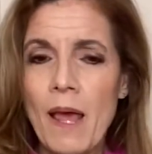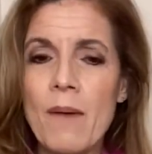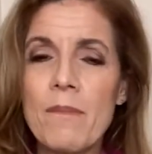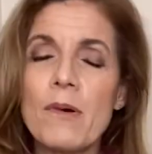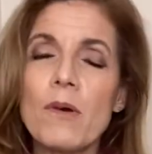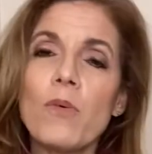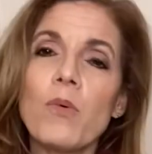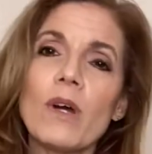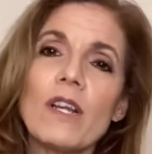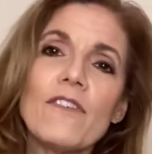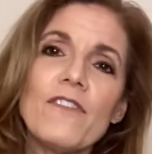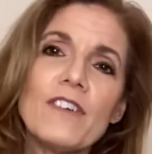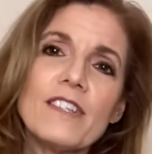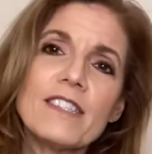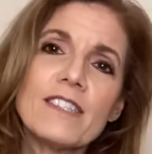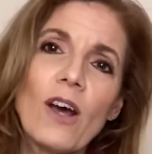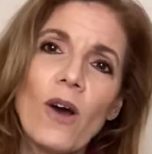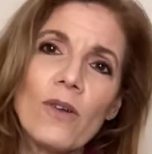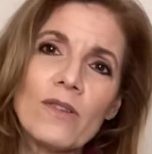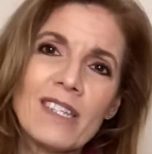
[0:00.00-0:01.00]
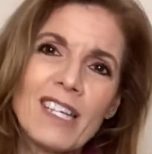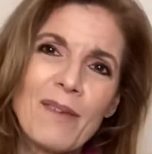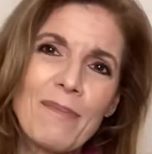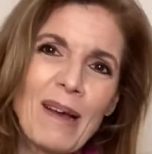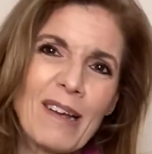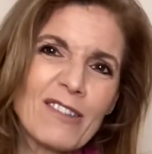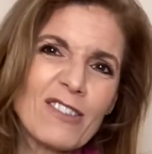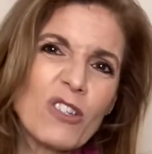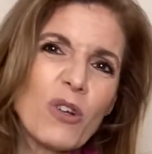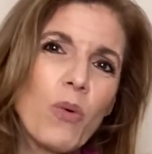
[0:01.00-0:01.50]
But what if it's only
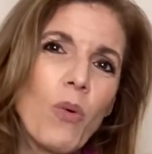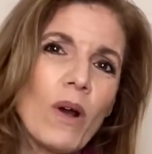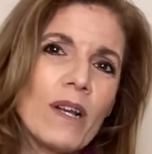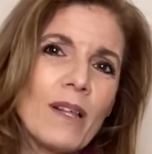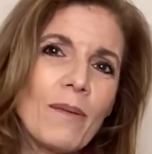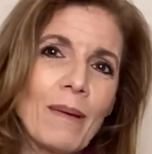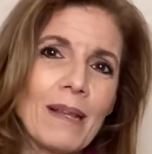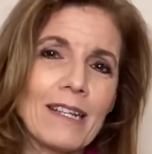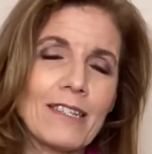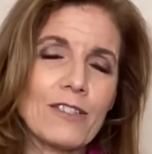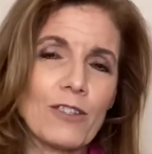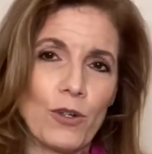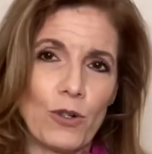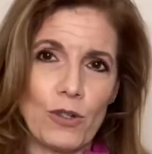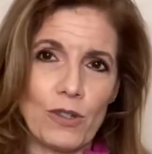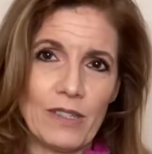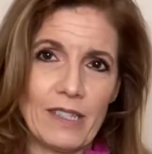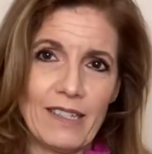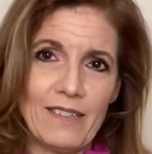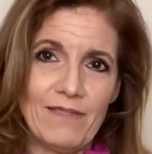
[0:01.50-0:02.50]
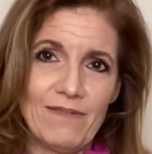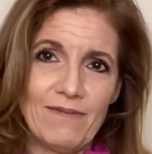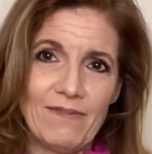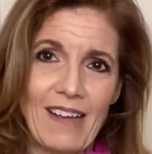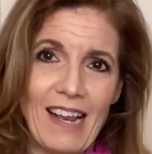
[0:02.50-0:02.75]
about 20 minutes early,